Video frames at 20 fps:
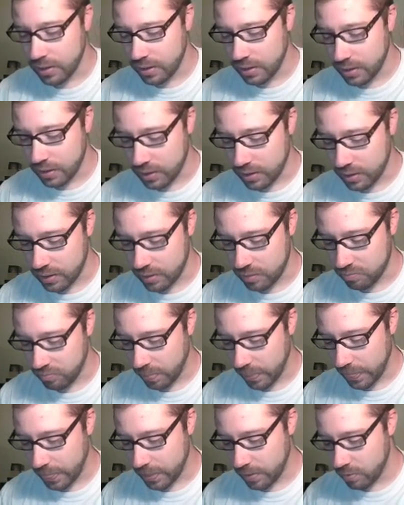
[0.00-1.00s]
Uh,
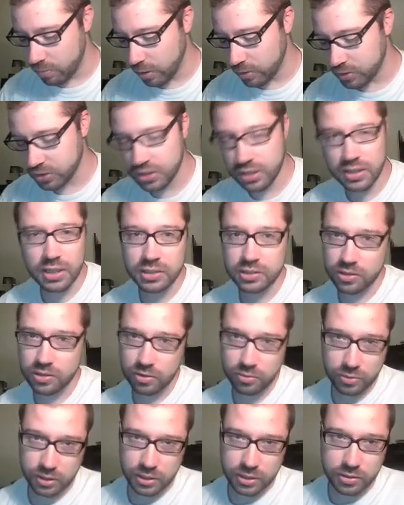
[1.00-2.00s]
most of these don't
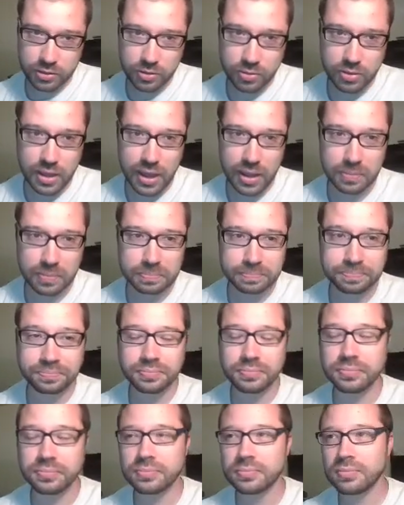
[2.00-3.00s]
really do that.
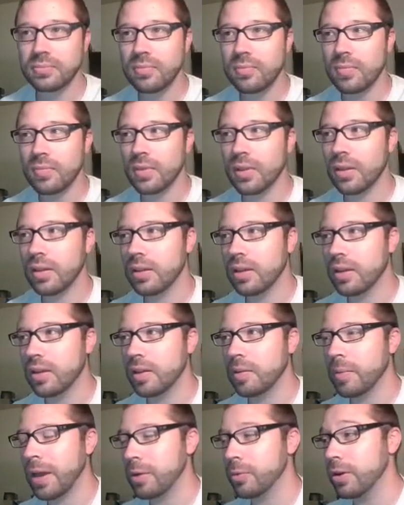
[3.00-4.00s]

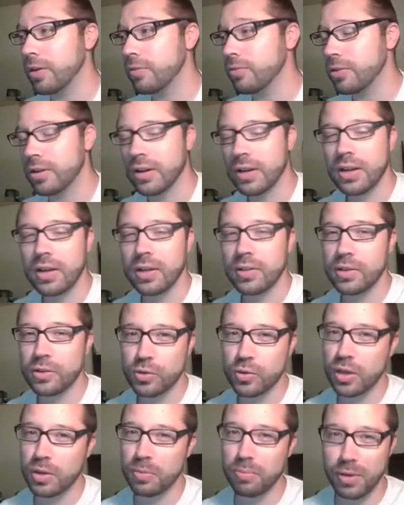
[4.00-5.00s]
However, they do
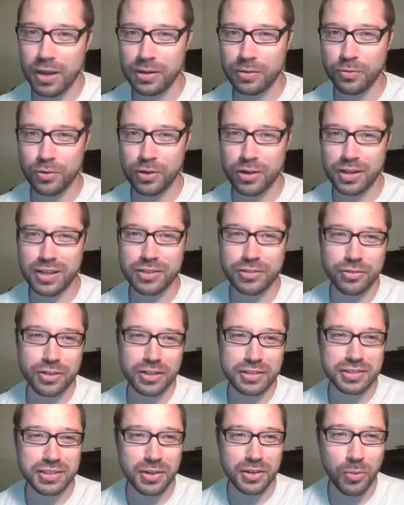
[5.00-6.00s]
combine in very
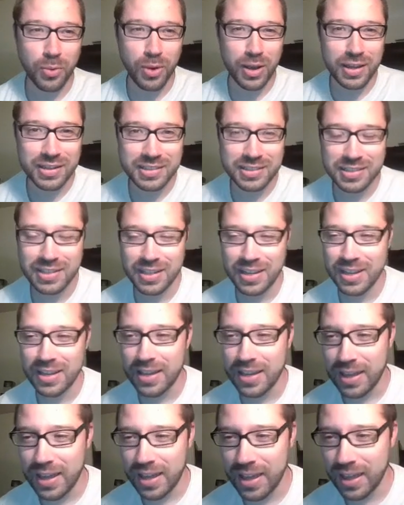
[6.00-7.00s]
interesting ways,
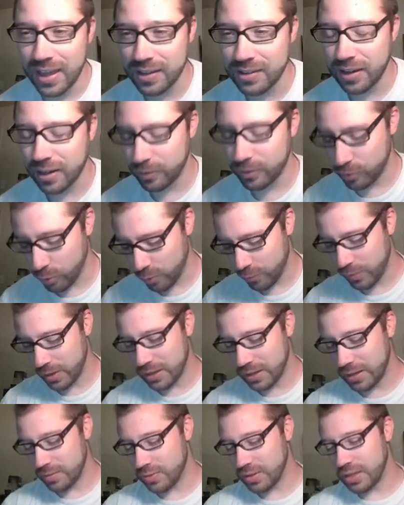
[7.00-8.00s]
and I don't know if
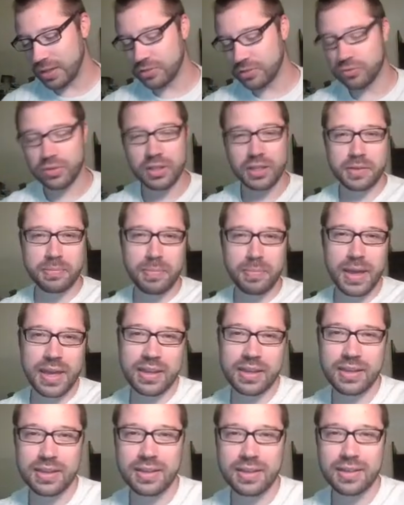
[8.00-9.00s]
any of these really
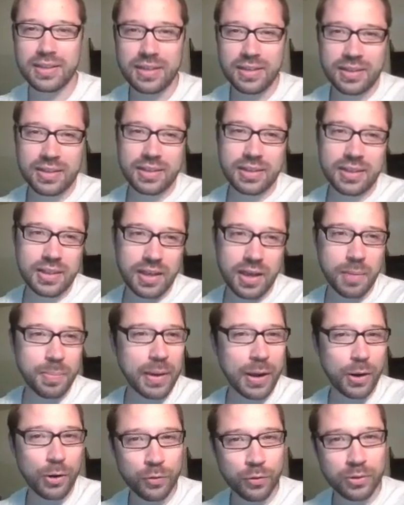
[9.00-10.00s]
make a
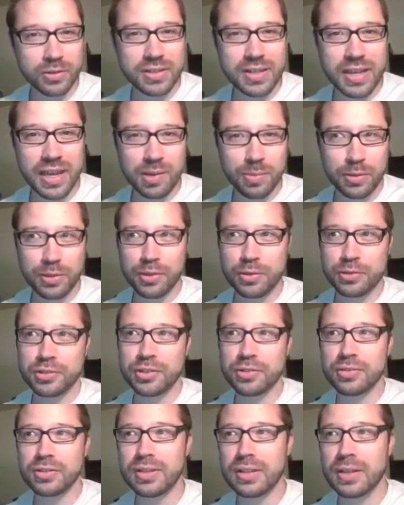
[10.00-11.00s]
powerful deck, but they're
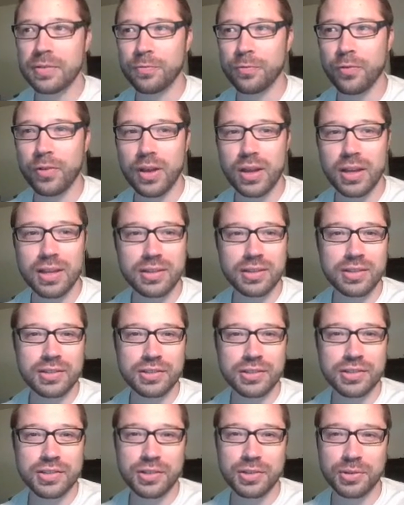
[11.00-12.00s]
certainly fun
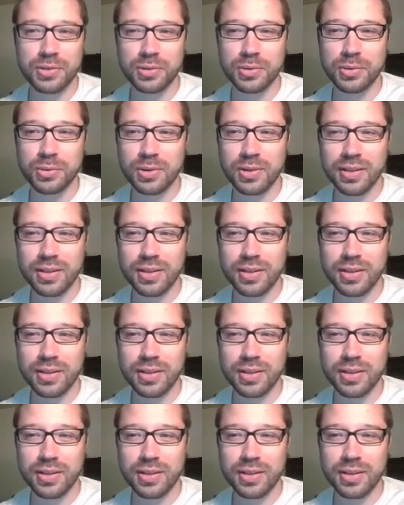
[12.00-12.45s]
to